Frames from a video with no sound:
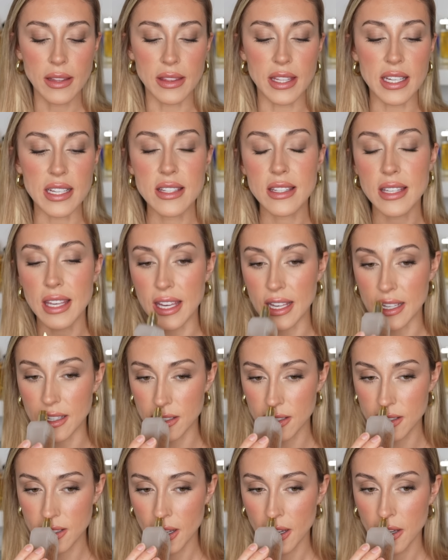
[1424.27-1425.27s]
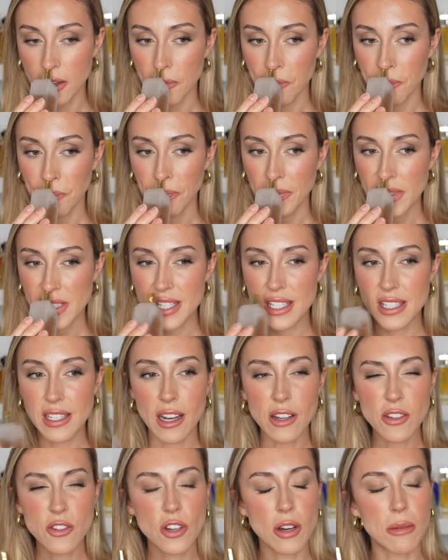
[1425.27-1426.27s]
This is
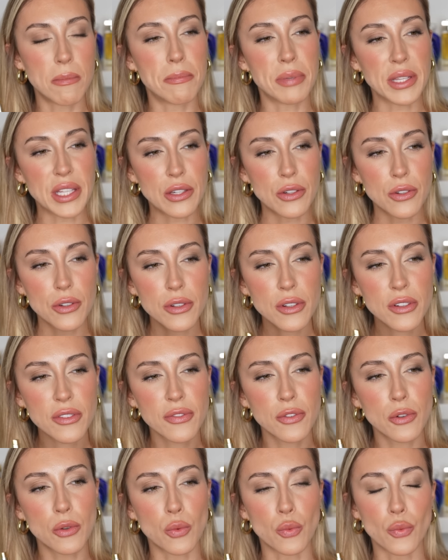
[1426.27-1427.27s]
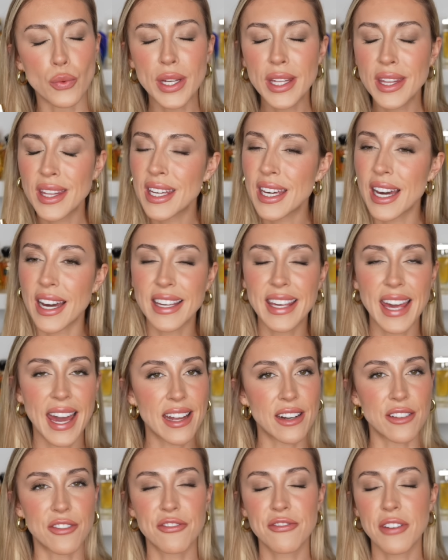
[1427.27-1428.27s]
such a beautiful, really,
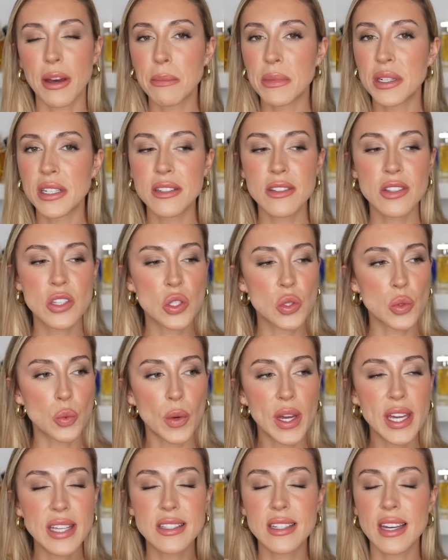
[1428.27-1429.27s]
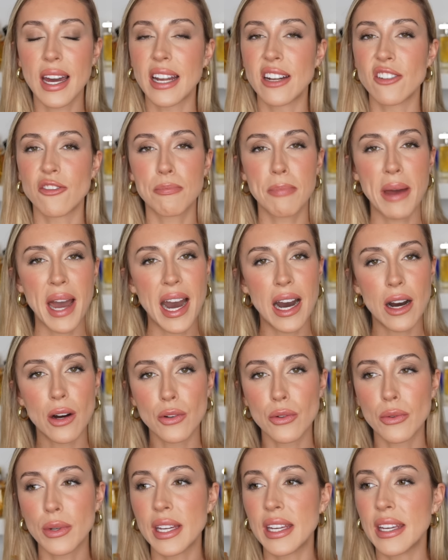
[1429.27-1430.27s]
again, feminine, sweet, kind of
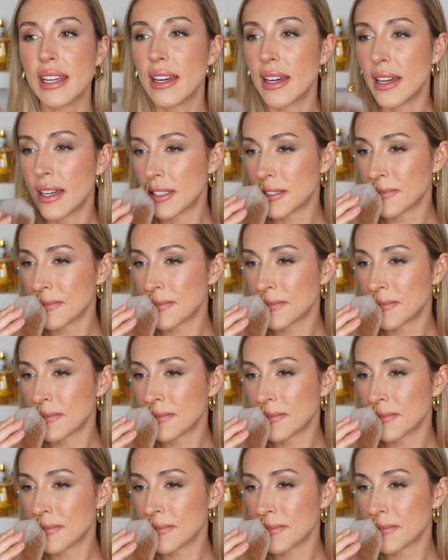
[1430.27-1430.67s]
powdery,